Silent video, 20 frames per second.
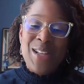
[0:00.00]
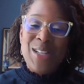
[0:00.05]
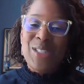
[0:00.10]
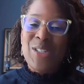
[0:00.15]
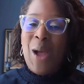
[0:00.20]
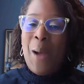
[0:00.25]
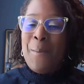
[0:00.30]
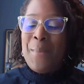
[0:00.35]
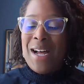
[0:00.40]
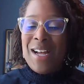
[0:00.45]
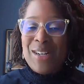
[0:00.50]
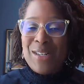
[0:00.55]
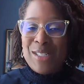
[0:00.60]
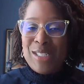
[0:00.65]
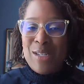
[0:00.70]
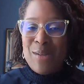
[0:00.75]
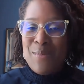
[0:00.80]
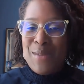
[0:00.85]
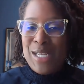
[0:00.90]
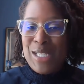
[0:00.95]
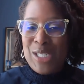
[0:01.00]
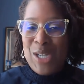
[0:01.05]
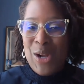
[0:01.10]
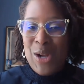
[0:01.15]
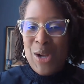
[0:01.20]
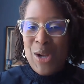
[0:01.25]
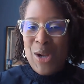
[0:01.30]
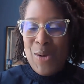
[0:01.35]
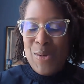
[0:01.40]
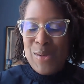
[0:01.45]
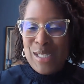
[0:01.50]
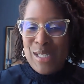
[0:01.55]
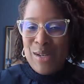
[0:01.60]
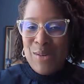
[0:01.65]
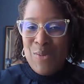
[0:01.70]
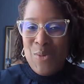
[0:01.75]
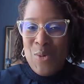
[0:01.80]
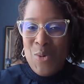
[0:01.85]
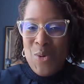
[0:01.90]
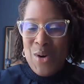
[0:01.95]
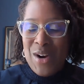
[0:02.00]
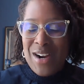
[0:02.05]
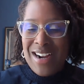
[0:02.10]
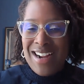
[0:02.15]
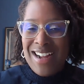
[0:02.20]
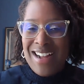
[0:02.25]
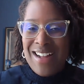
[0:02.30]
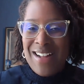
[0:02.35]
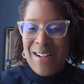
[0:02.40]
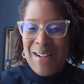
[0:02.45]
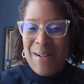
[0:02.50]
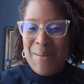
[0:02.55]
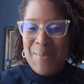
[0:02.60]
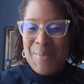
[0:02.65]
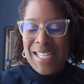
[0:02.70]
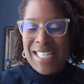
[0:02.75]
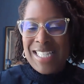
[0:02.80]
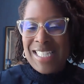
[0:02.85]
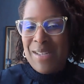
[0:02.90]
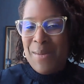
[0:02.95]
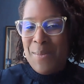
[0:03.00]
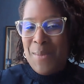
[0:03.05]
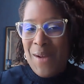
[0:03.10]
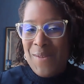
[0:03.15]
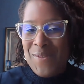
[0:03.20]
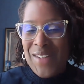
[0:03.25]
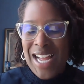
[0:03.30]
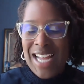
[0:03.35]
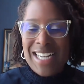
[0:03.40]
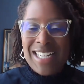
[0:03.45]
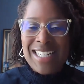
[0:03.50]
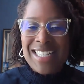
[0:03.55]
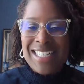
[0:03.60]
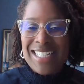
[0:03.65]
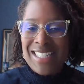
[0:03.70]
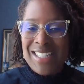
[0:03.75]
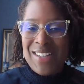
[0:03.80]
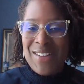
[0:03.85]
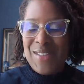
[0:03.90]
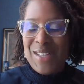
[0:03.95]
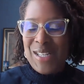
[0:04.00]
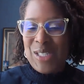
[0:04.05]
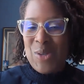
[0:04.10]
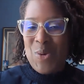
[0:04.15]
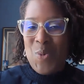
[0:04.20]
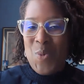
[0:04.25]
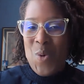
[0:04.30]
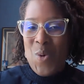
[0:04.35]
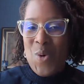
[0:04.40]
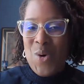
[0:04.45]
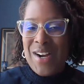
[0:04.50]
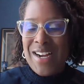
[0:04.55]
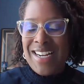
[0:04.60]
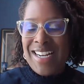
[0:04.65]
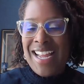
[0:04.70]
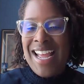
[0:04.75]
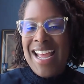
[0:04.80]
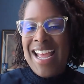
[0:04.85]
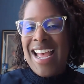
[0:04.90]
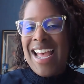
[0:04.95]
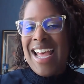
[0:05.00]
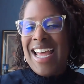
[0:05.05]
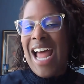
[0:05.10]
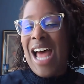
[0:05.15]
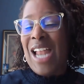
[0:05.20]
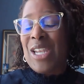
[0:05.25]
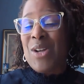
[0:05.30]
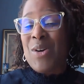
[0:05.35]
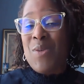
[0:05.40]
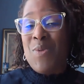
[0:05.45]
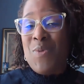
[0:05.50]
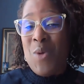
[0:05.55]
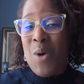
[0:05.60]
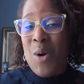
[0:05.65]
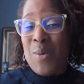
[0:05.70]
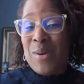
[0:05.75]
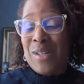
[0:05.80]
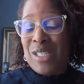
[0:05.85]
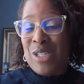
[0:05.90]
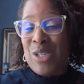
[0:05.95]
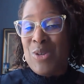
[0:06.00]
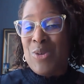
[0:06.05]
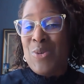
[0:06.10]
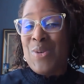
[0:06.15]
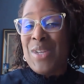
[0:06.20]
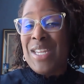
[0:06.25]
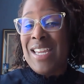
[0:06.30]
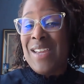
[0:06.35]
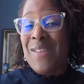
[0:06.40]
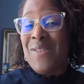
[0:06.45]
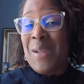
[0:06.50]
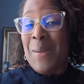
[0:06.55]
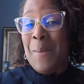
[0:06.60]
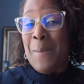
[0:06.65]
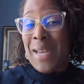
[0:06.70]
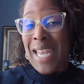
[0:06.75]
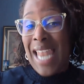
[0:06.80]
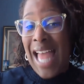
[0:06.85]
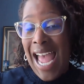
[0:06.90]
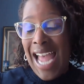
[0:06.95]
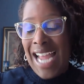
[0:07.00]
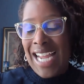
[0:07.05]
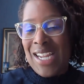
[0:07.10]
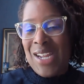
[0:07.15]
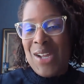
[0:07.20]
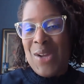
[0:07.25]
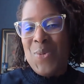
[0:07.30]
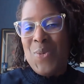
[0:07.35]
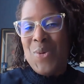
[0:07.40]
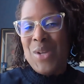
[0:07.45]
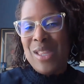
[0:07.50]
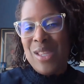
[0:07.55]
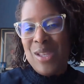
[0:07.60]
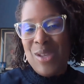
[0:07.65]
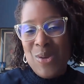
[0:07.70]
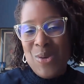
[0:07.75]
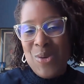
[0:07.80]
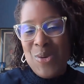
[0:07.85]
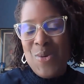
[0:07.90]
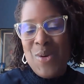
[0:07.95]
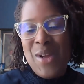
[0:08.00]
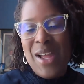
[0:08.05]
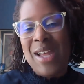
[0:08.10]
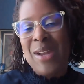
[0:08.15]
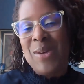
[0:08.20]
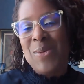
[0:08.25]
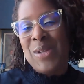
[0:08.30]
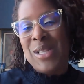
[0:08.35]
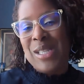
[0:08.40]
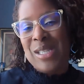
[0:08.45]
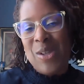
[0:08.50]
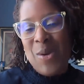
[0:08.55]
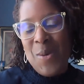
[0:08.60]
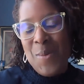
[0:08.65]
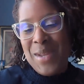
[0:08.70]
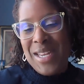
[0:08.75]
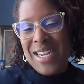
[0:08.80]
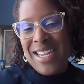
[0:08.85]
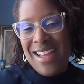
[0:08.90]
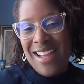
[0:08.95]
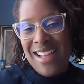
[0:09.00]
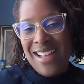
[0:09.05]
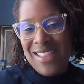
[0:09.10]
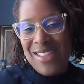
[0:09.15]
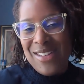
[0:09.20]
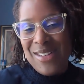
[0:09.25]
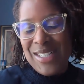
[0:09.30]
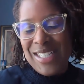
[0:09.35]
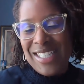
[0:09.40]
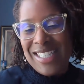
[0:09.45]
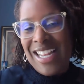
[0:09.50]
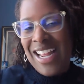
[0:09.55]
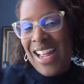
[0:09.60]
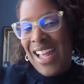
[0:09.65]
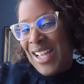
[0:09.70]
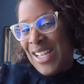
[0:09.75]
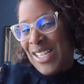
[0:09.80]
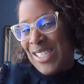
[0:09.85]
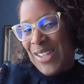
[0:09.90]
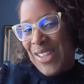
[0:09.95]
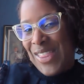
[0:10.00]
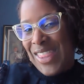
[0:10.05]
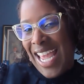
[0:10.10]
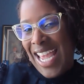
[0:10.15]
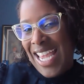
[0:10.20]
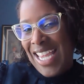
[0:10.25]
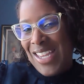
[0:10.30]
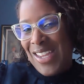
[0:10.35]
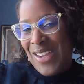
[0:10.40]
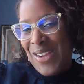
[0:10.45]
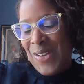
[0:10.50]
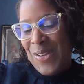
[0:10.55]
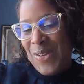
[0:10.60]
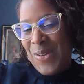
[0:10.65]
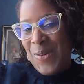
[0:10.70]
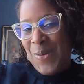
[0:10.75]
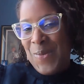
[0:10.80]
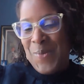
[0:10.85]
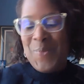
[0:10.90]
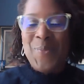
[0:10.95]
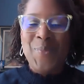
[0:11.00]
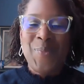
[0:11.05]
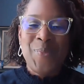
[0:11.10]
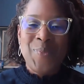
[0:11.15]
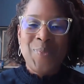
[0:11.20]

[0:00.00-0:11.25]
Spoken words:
So I'm honored to be chosen for a semifinalist of this award, and I look forward to giving Black with you and with so many others. So thank you.